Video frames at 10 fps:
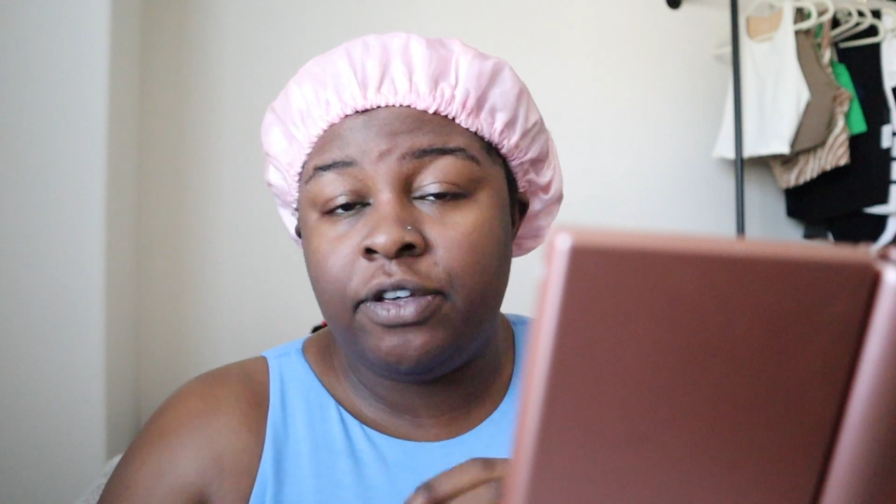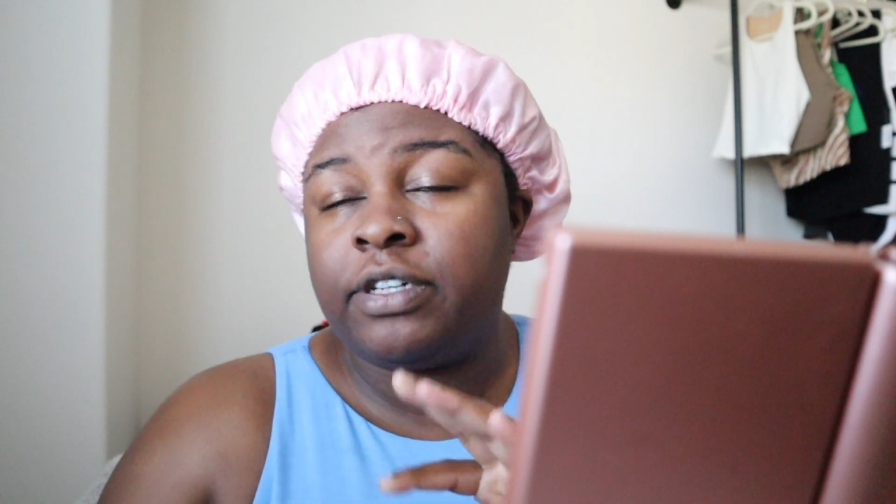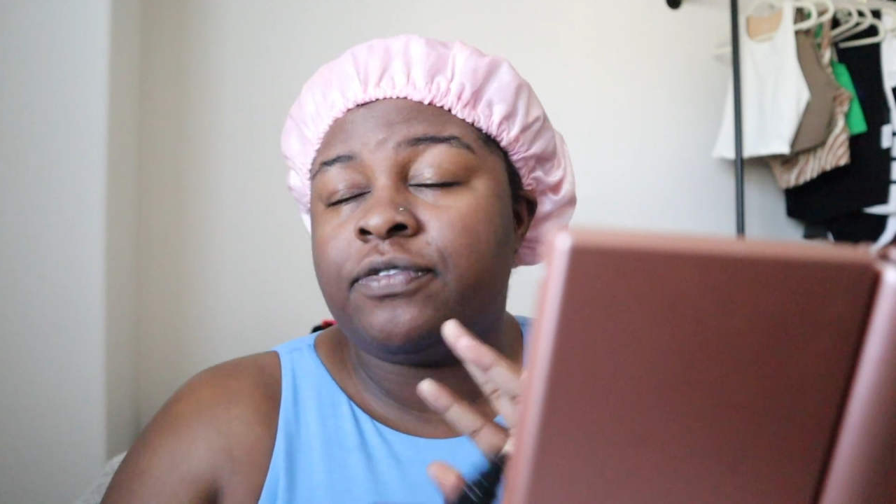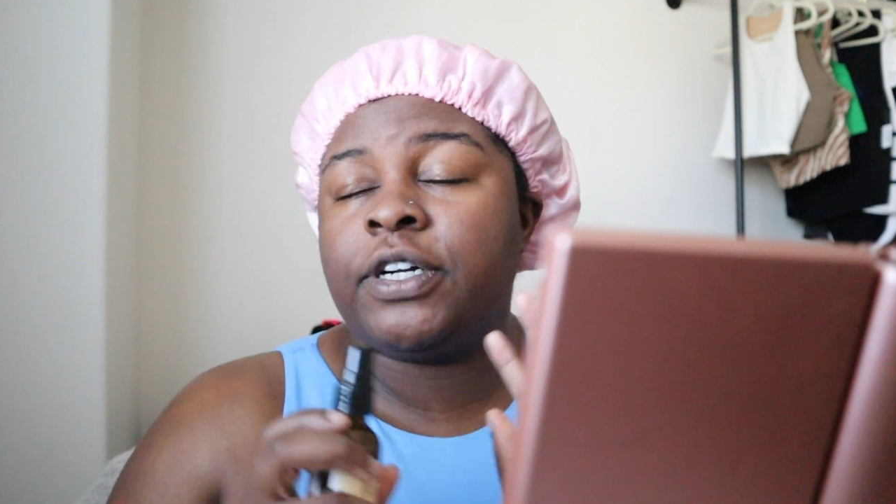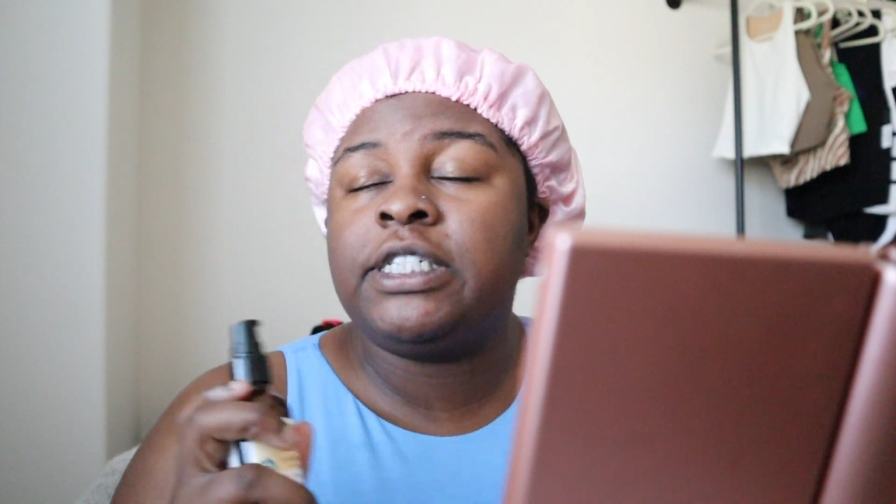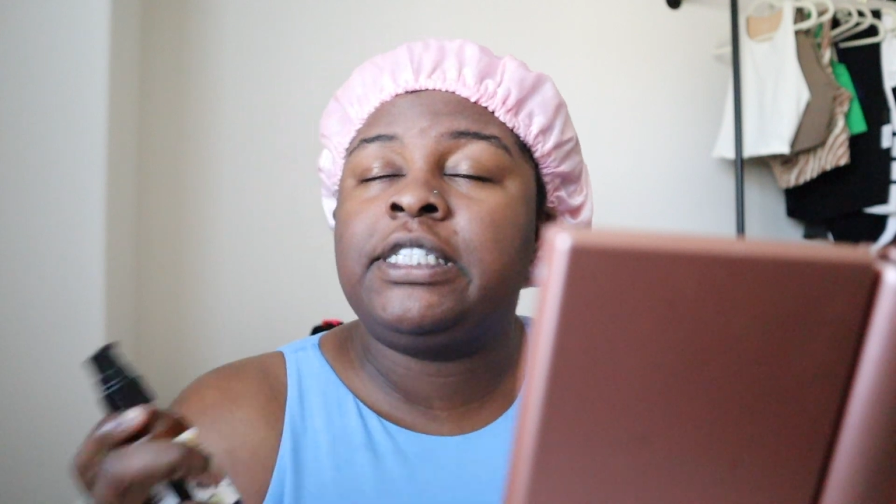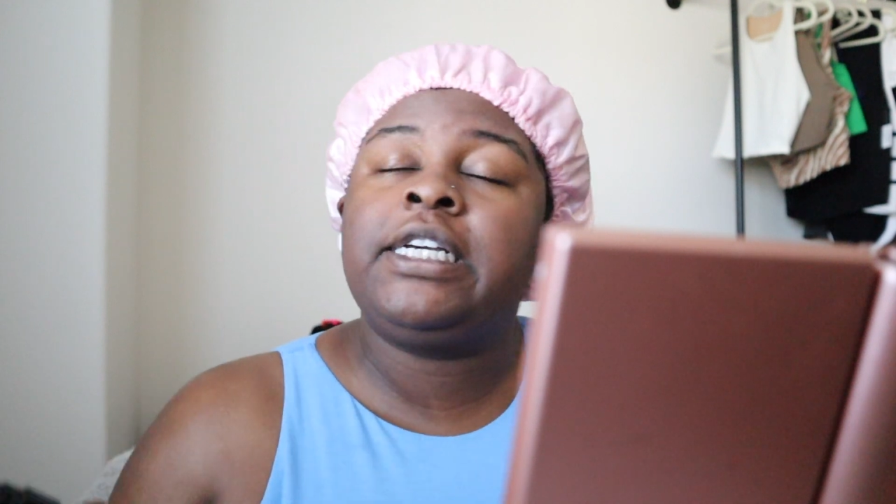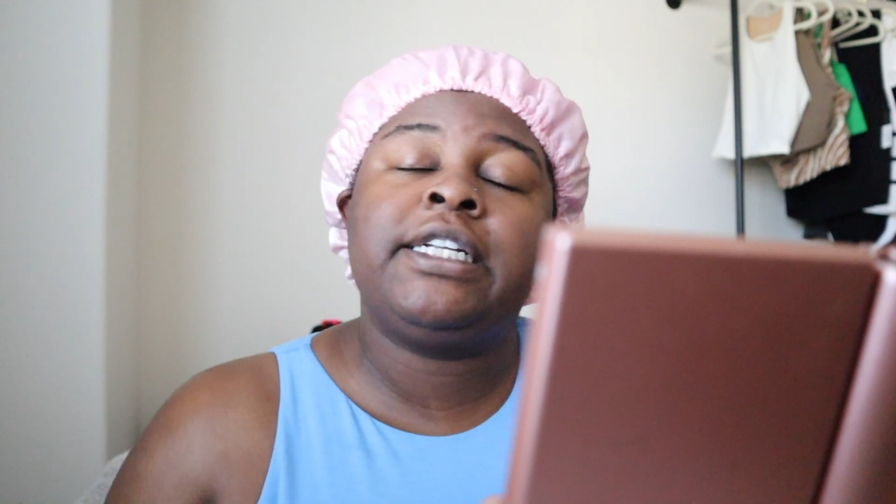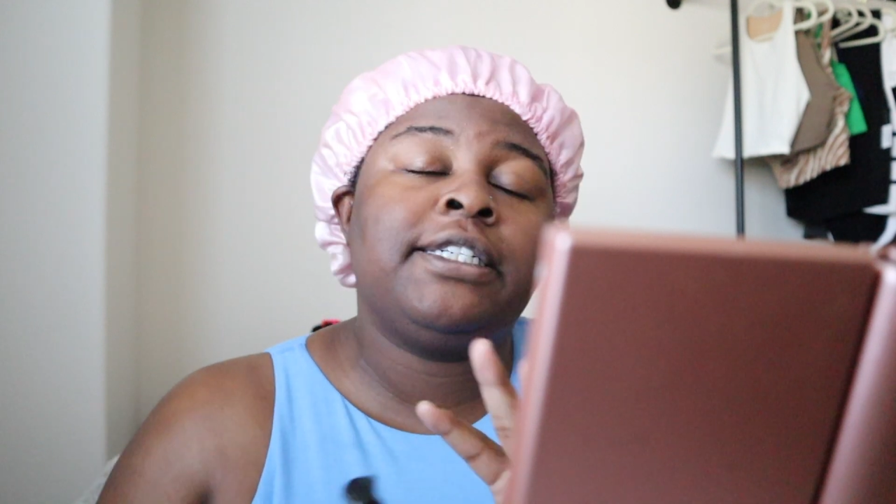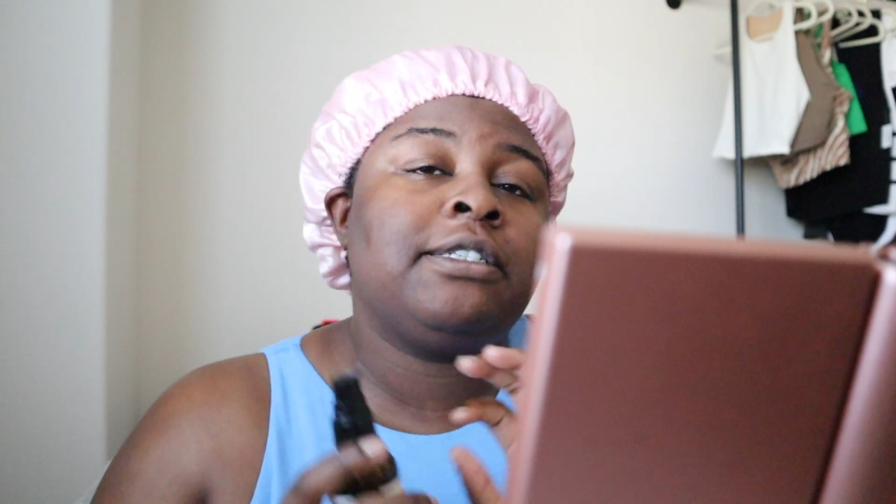You guys have already
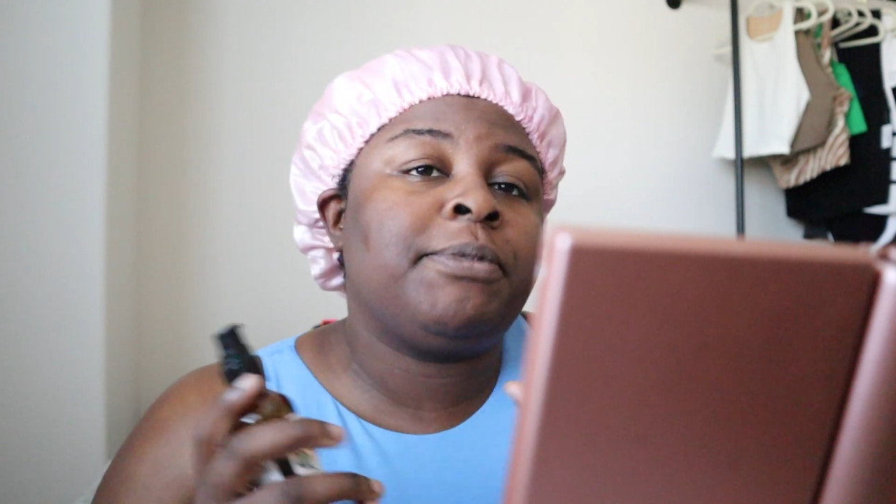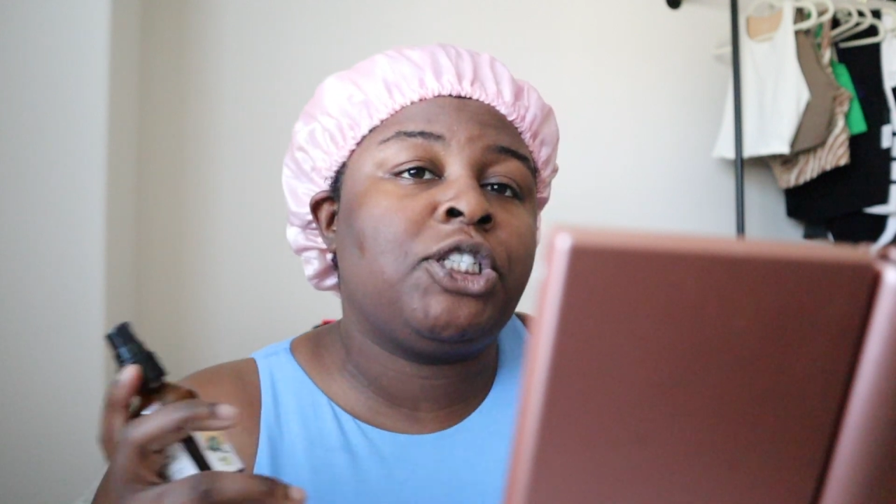seen, I did my